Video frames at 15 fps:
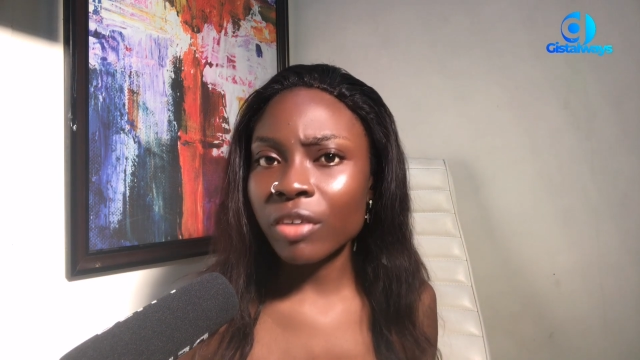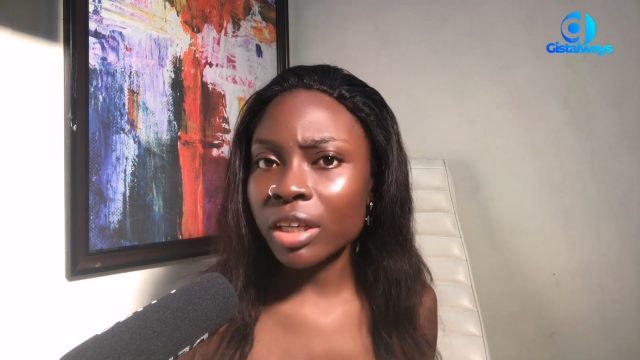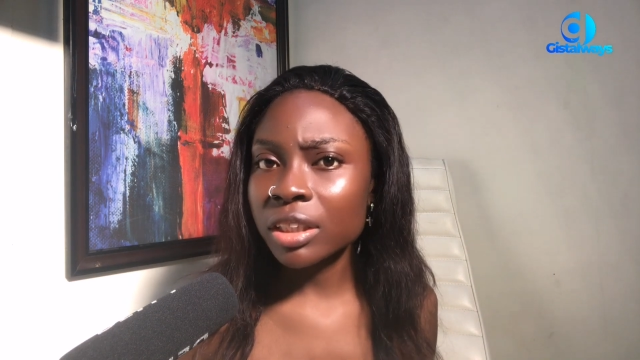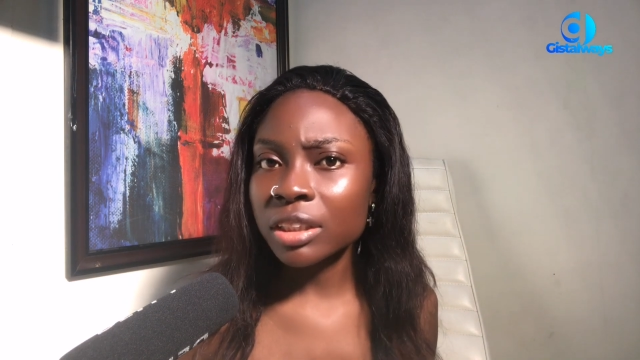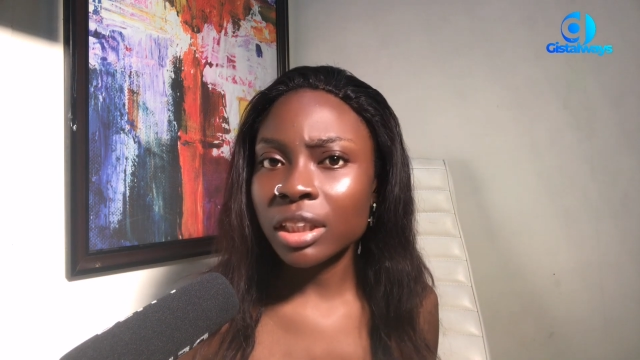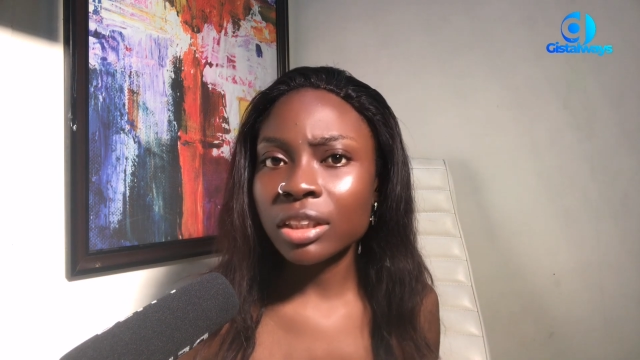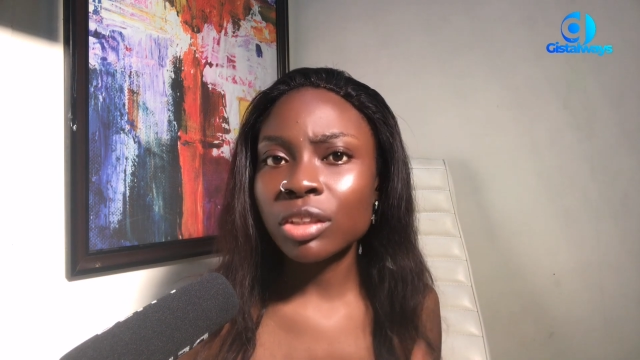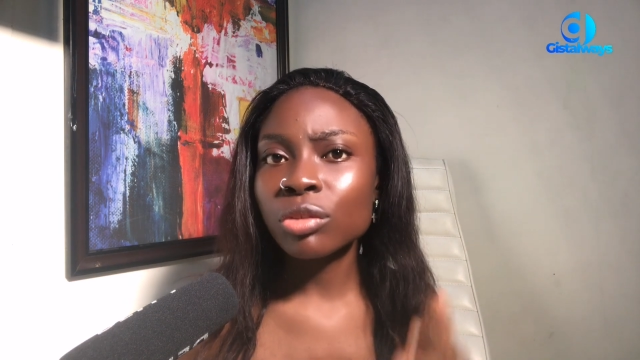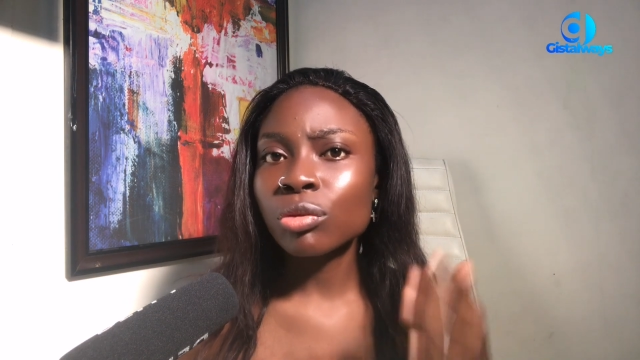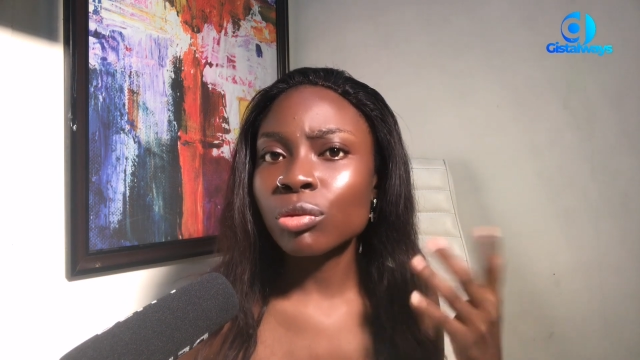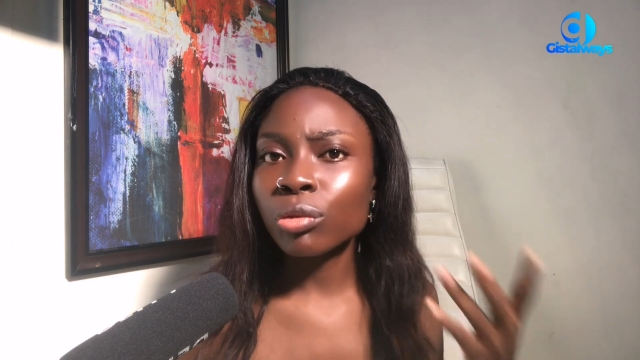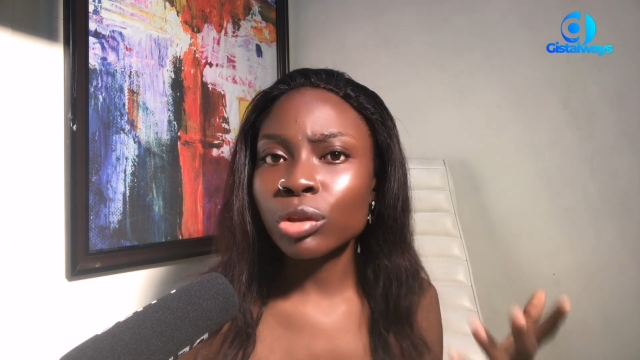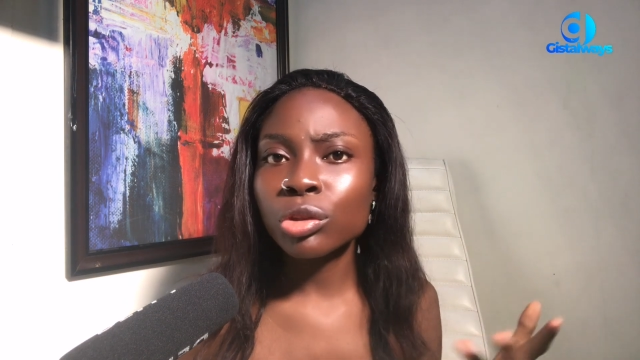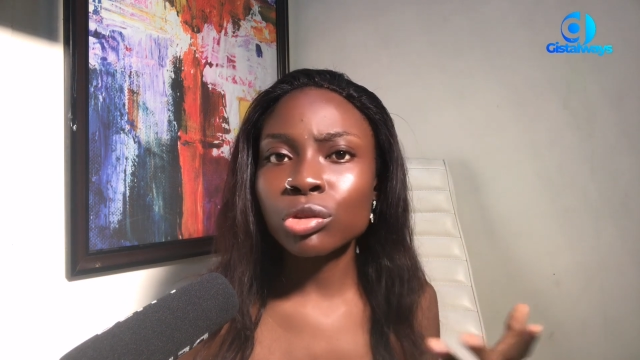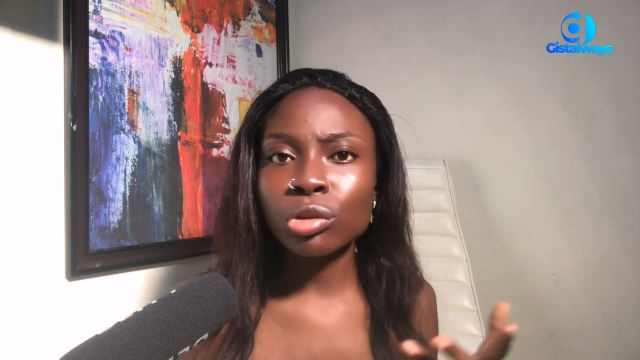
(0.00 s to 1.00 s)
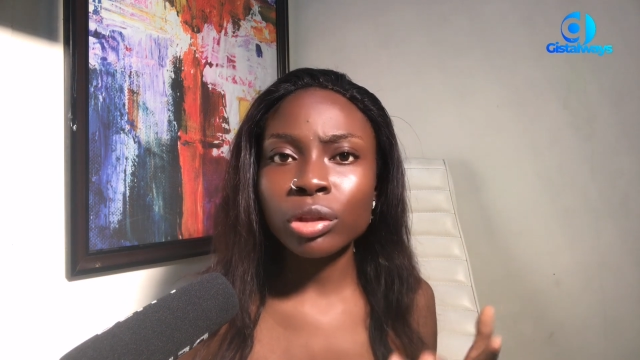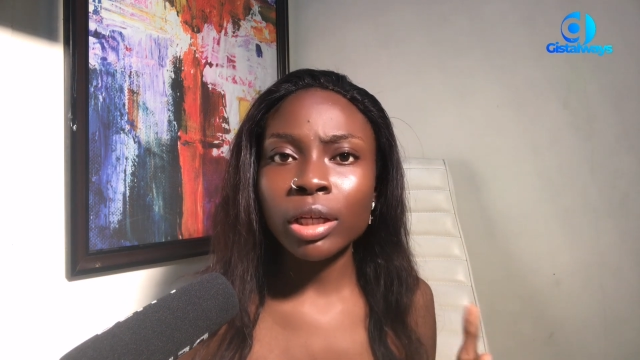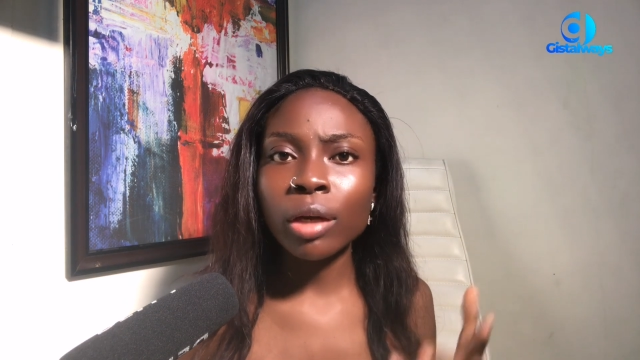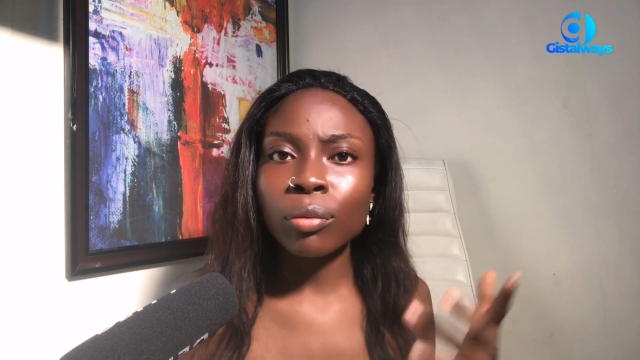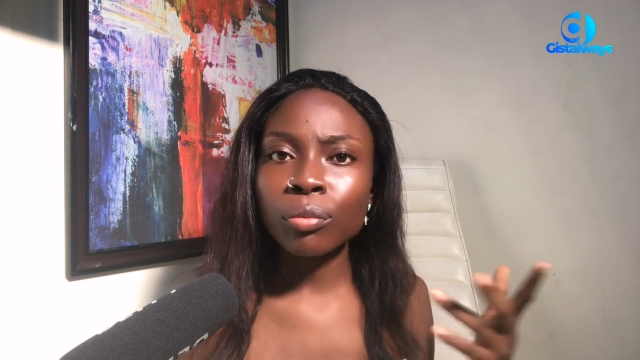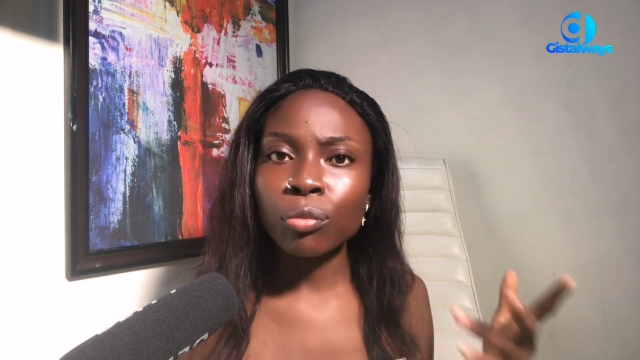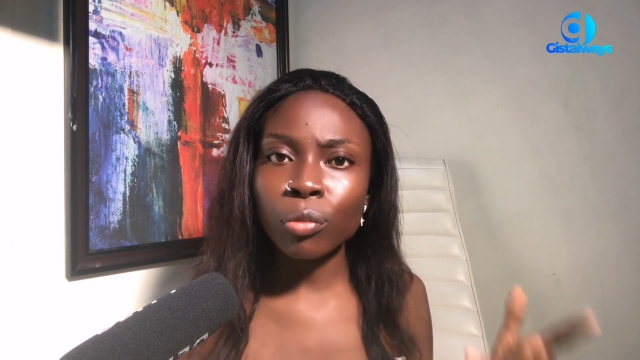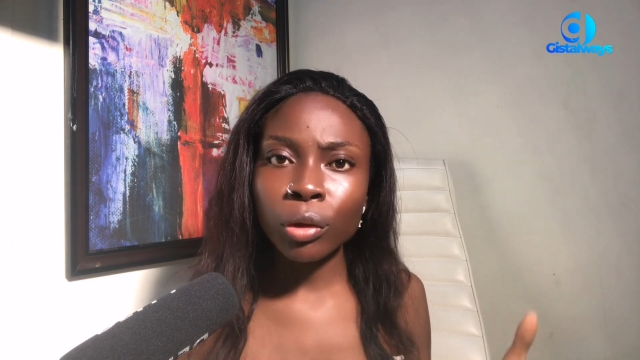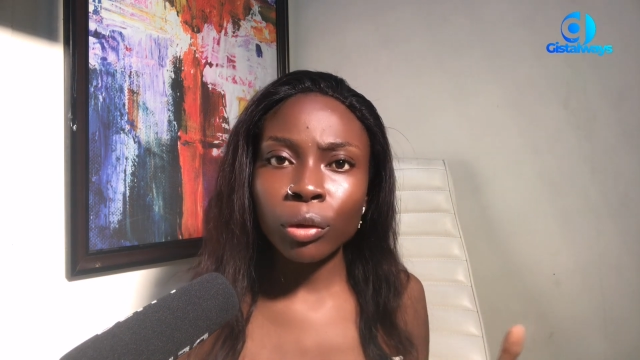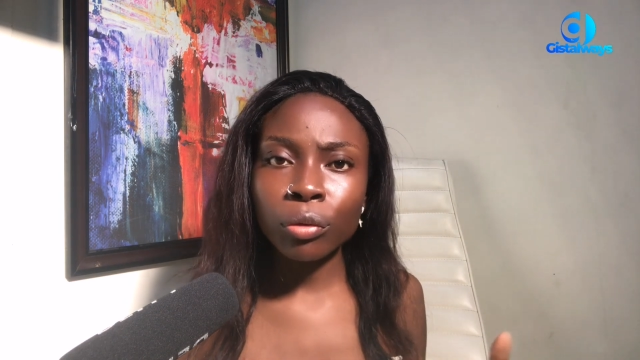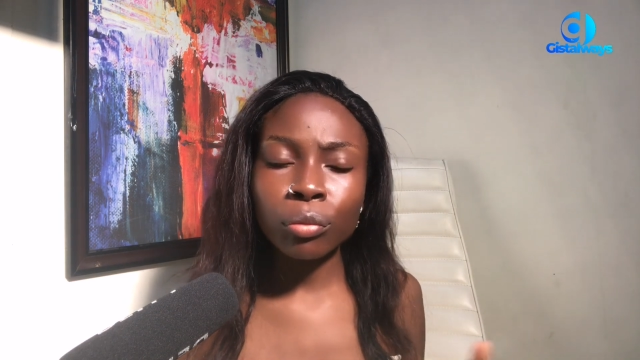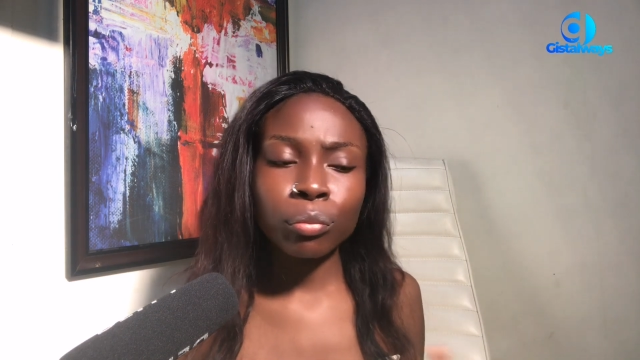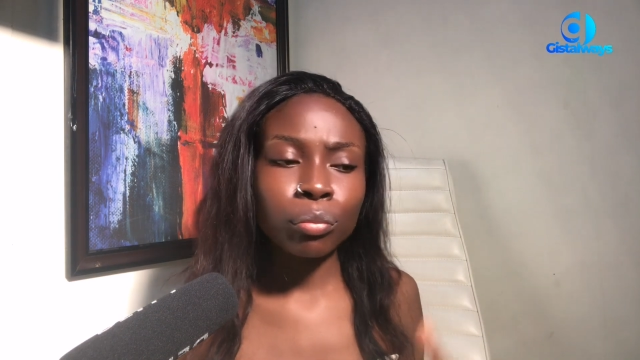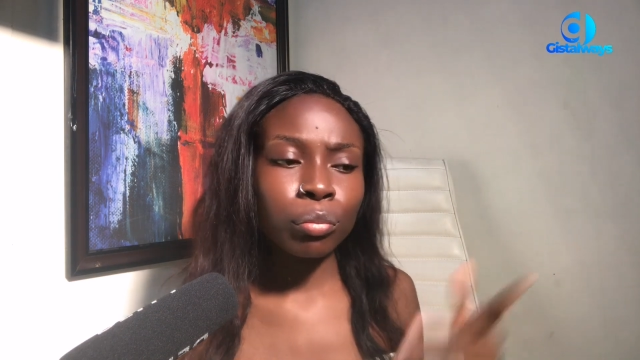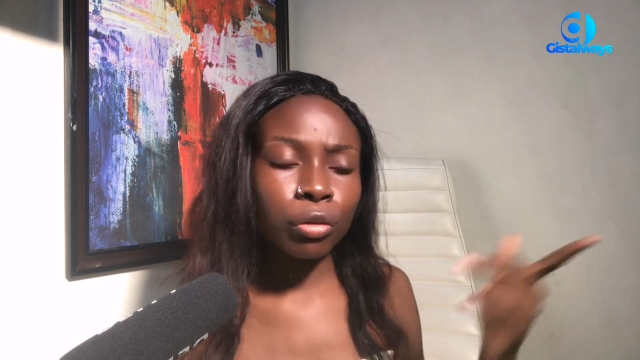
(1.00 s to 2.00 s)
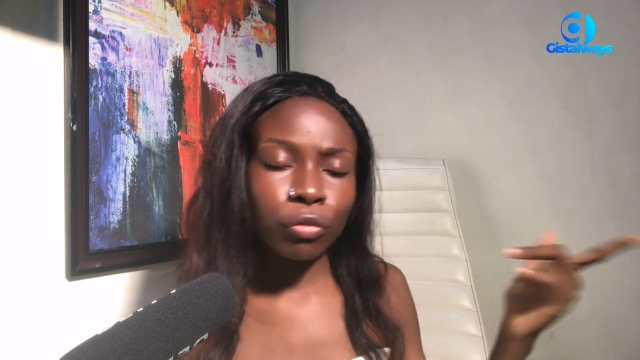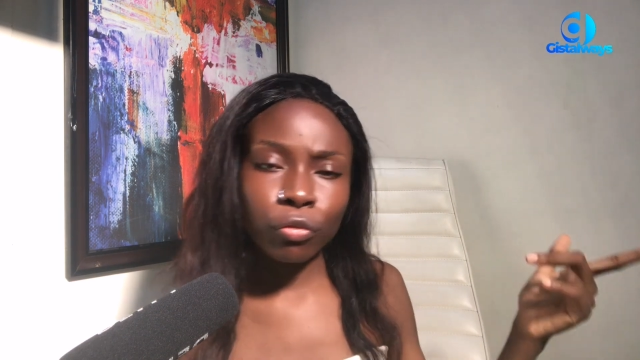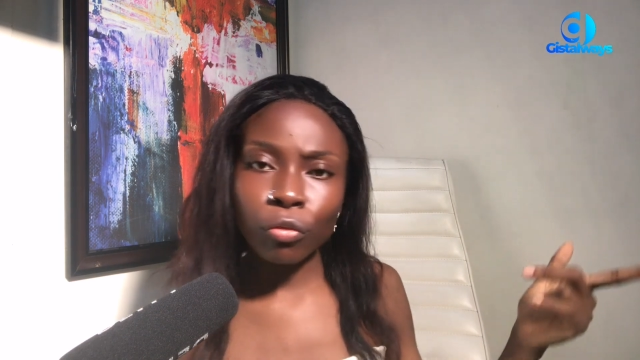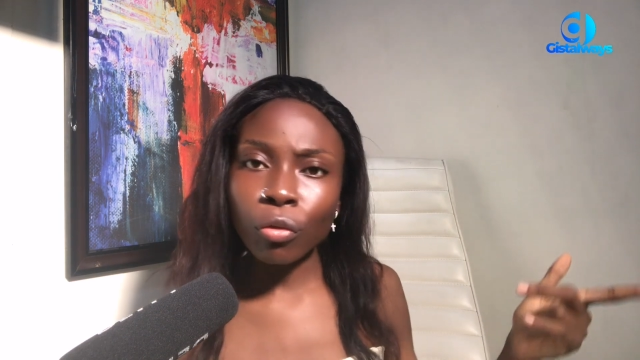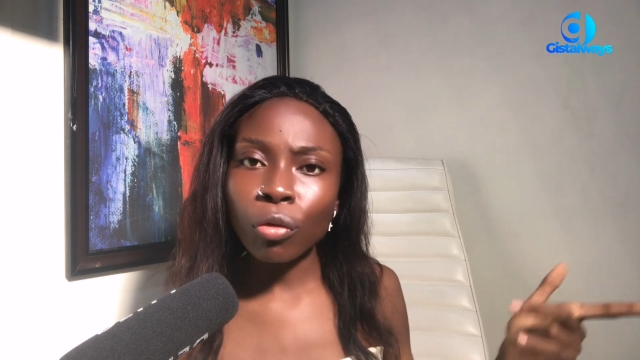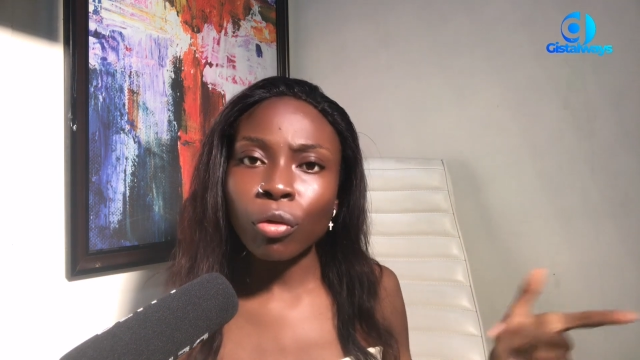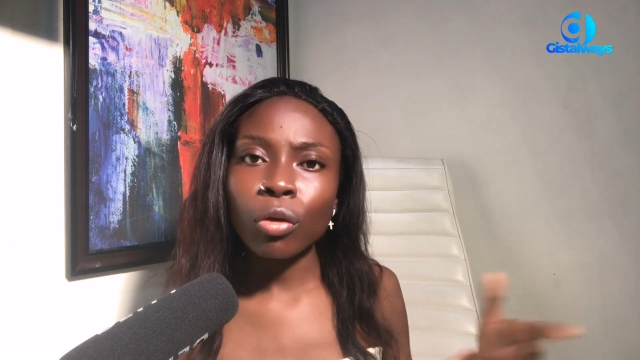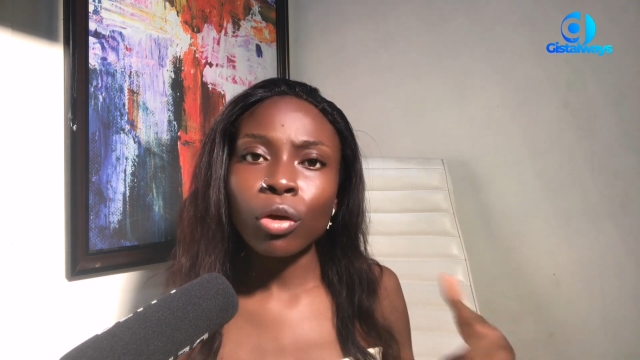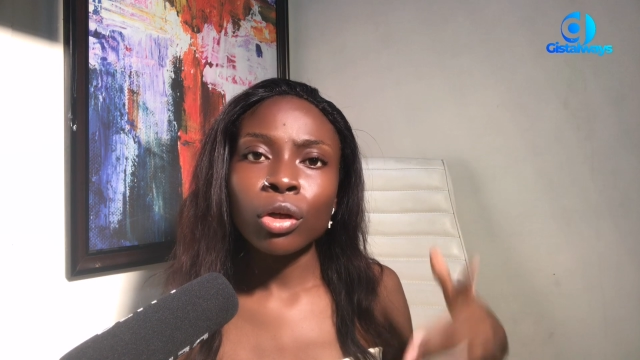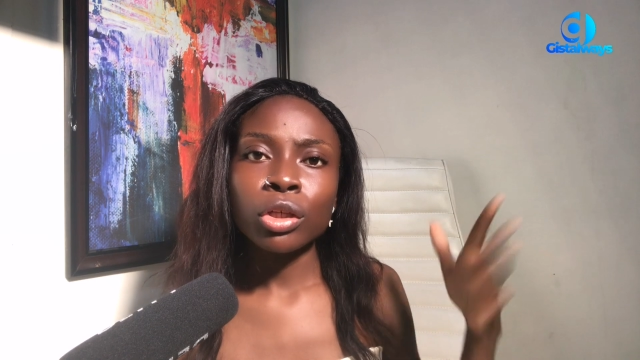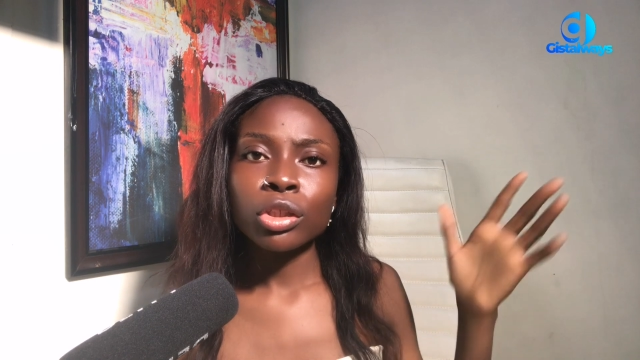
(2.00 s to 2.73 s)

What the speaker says: friends and they know each other well before